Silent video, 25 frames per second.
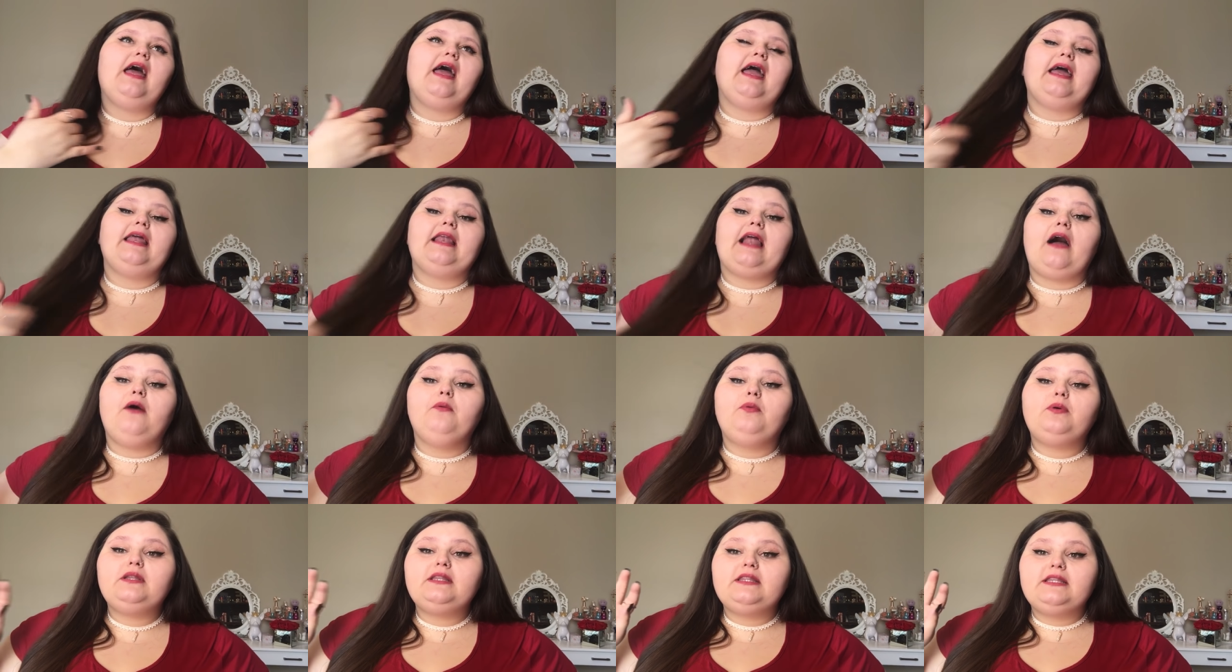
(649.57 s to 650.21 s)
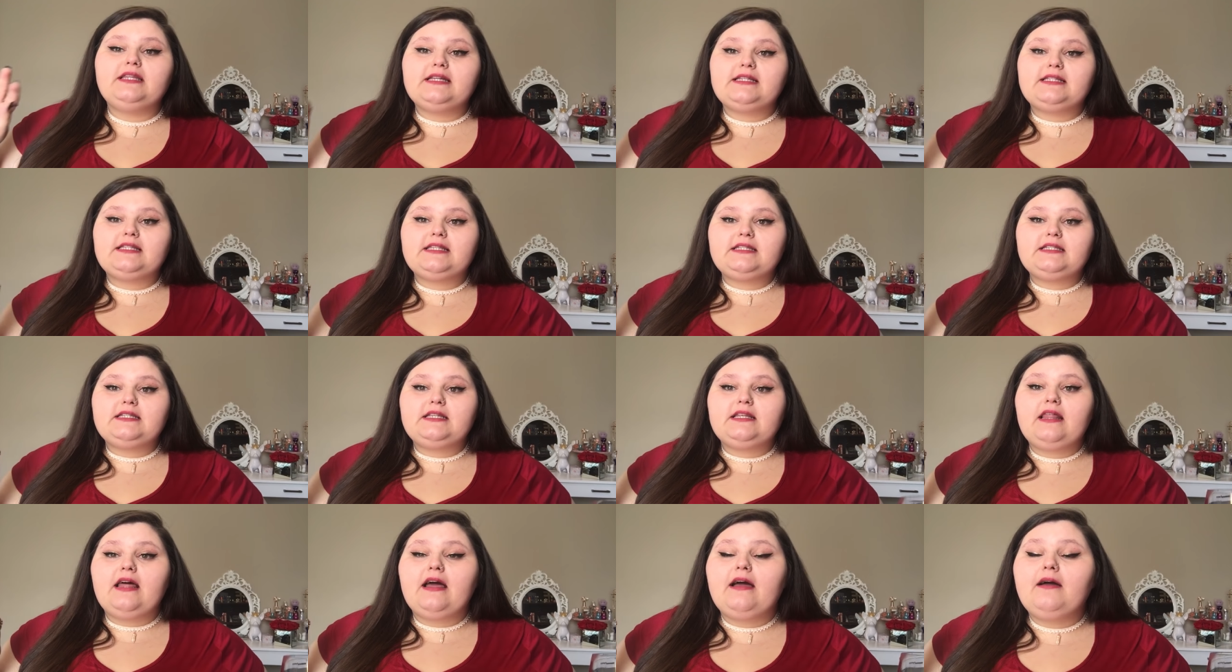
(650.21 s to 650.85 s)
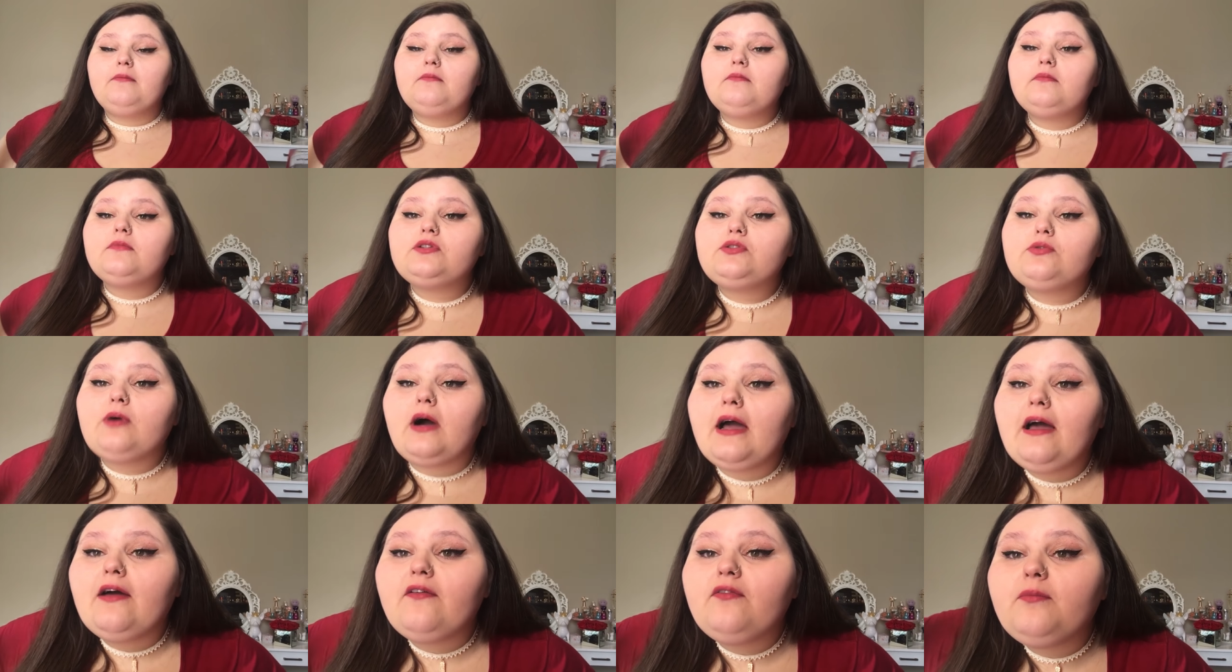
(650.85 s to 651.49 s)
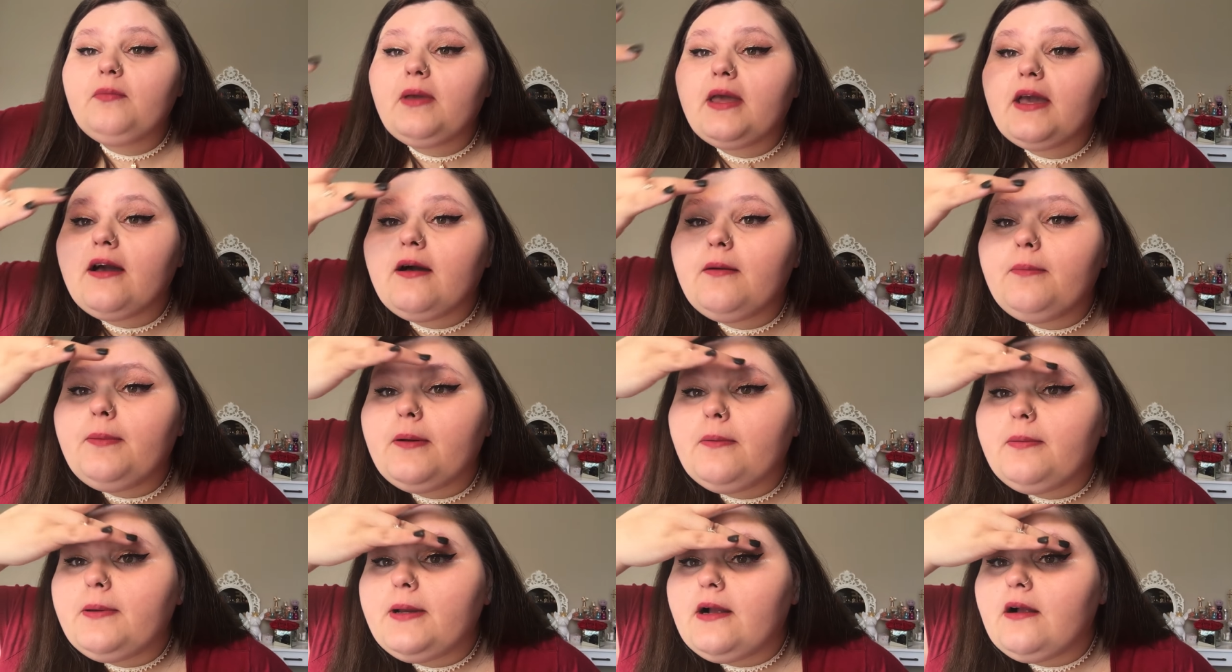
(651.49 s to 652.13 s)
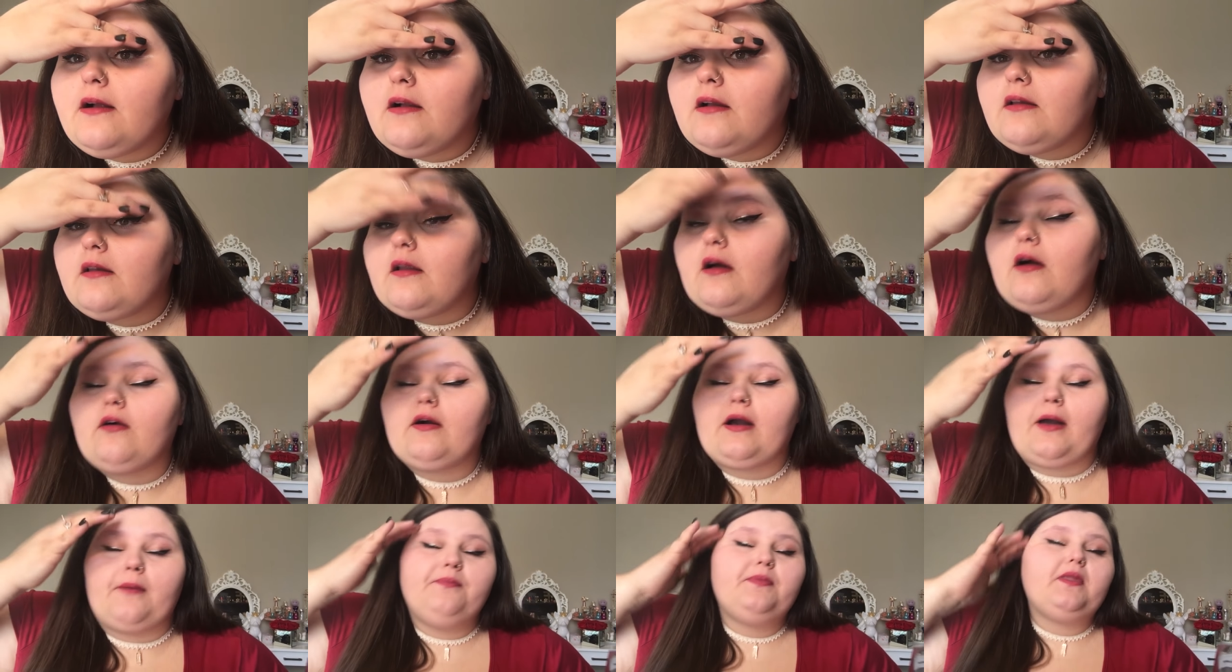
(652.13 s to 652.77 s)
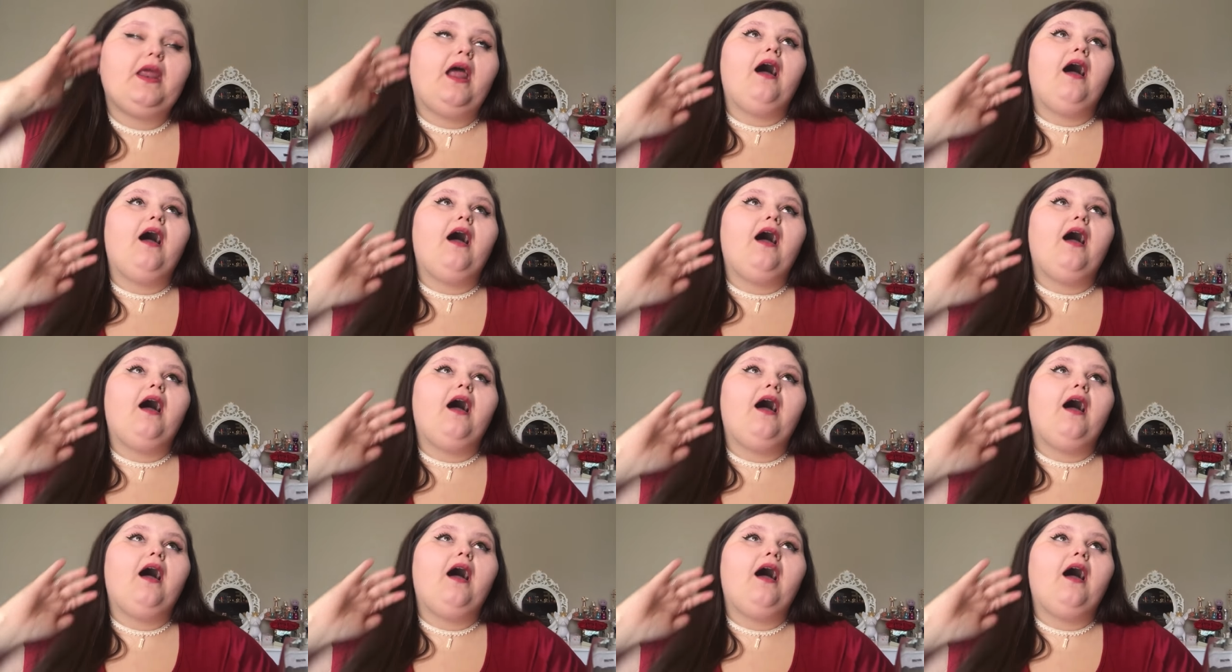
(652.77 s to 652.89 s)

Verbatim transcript: and I will listen to them. Do I have makeup up here? No, okay.